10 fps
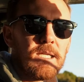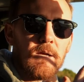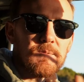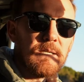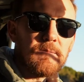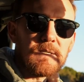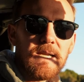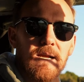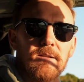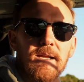It helps keep the
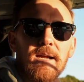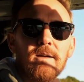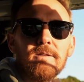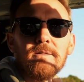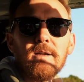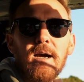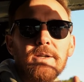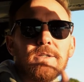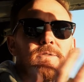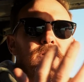sound down. I
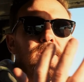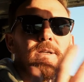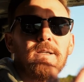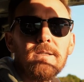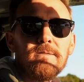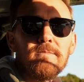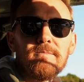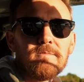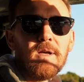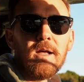just really
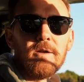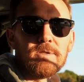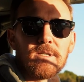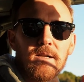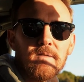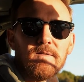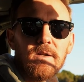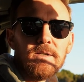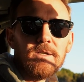thought it was kind of fun to